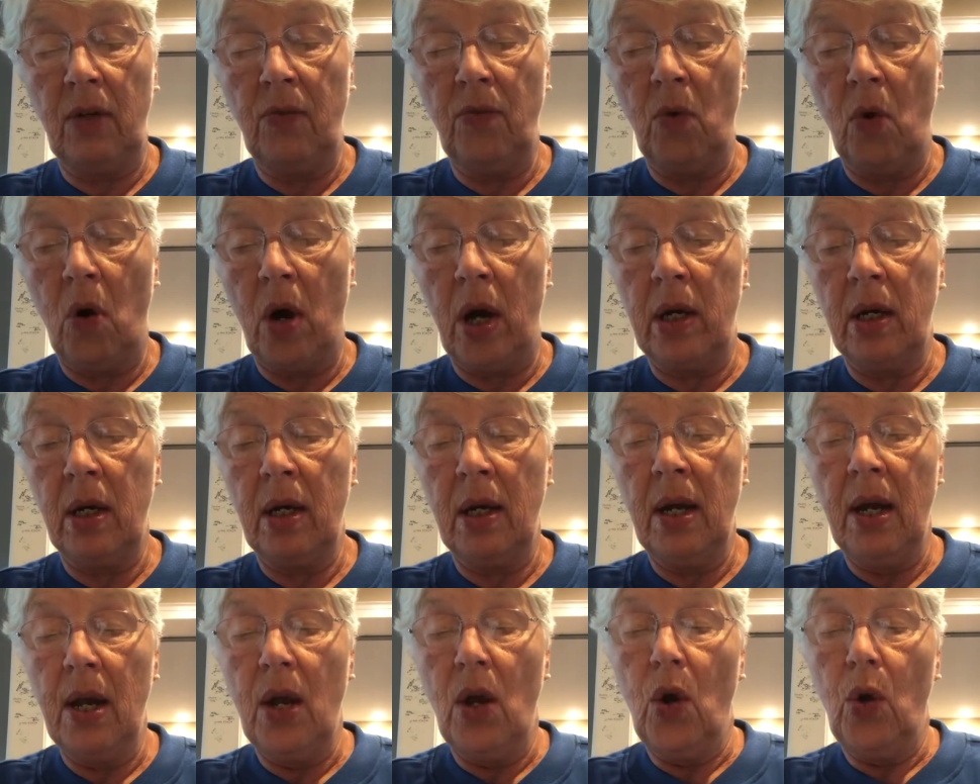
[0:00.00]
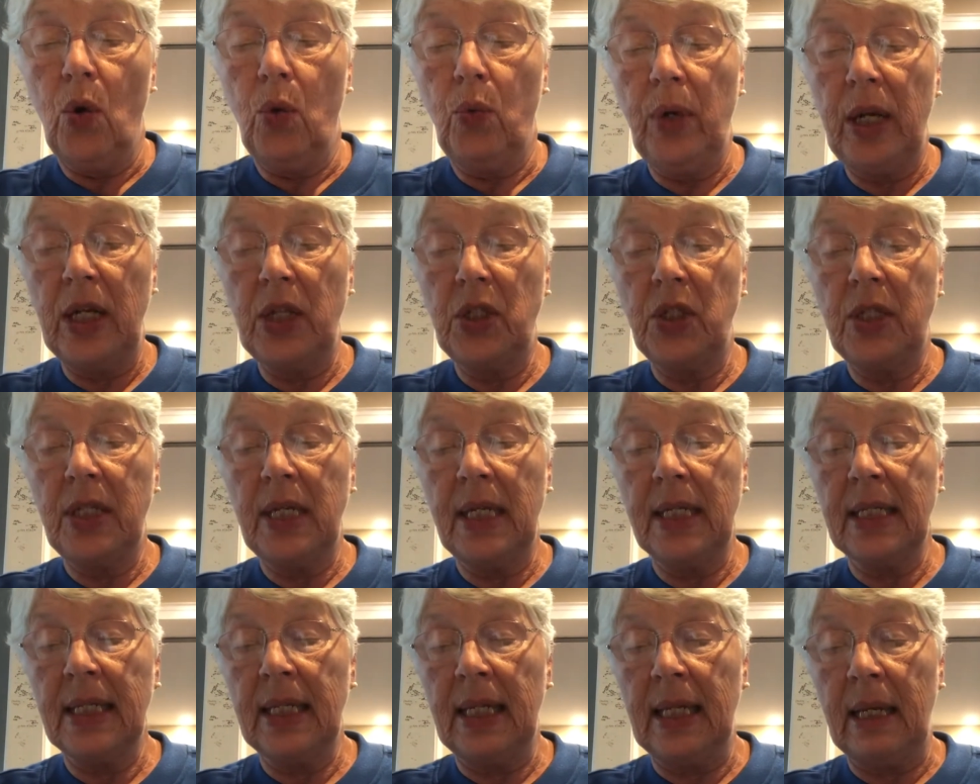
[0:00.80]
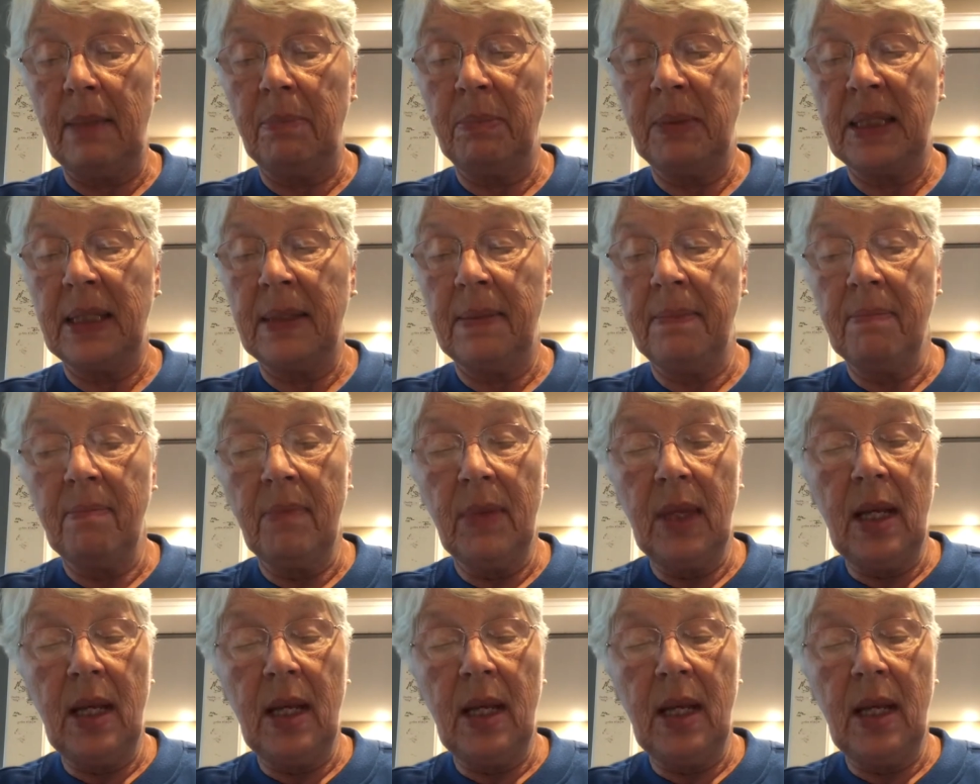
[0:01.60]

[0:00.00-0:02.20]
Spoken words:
of water reached his lips.